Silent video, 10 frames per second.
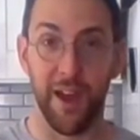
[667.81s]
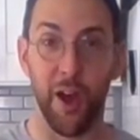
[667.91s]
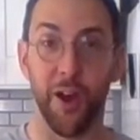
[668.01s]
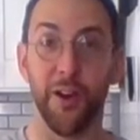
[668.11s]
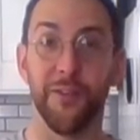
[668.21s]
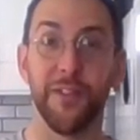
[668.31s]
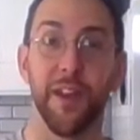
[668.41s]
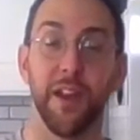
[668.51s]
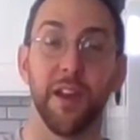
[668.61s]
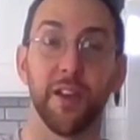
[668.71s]
of
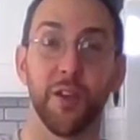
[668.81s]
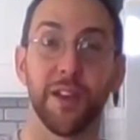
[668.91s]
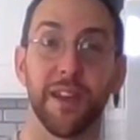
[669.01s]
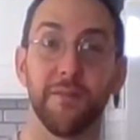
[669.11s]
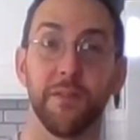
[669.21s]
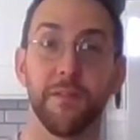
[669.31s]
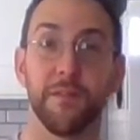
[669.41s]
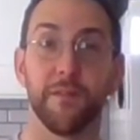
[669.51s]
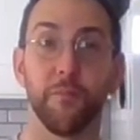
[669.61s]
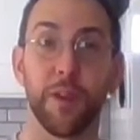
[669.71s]
Cooking
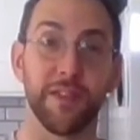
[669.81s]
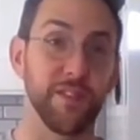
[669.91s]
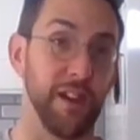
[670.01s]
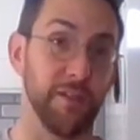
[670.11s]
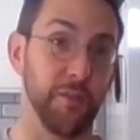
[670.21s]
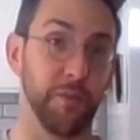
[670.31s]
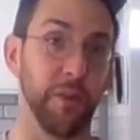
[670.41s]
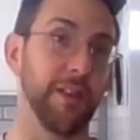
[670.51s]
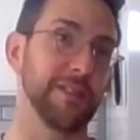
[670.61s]
with John Gruber,